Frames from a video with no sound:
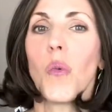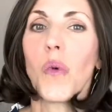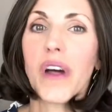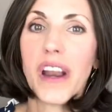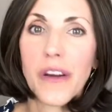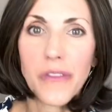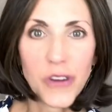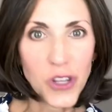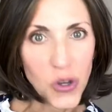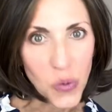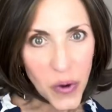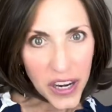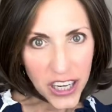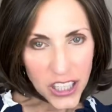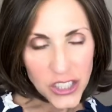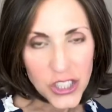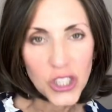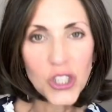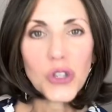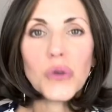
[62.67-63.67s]
whatever you want
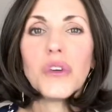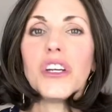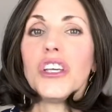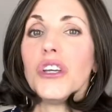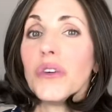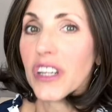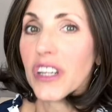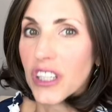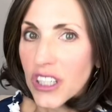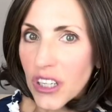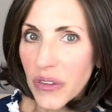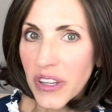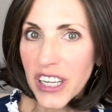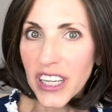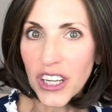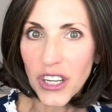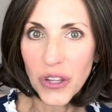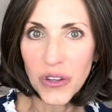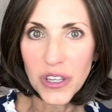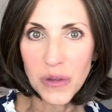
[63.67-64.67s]
to do, can go
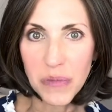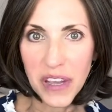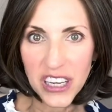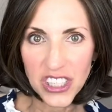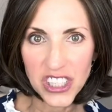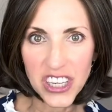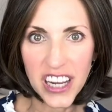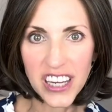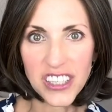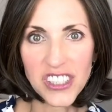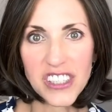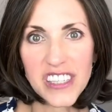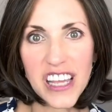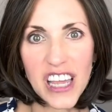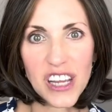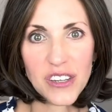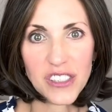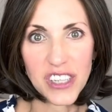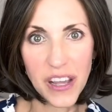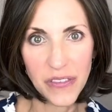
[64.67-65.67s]
in and you can make changes
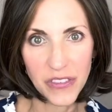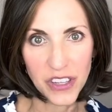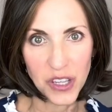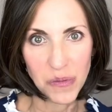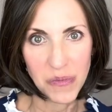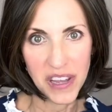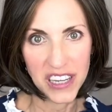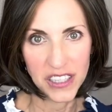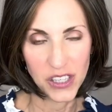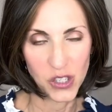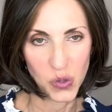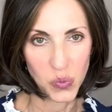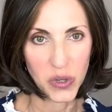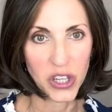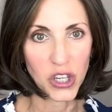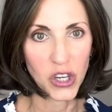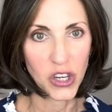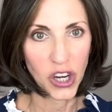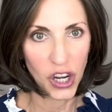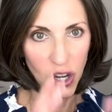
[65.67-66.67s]
and definitely make this
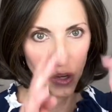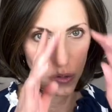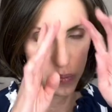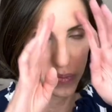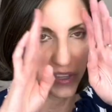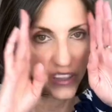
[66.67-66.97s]
wig your own.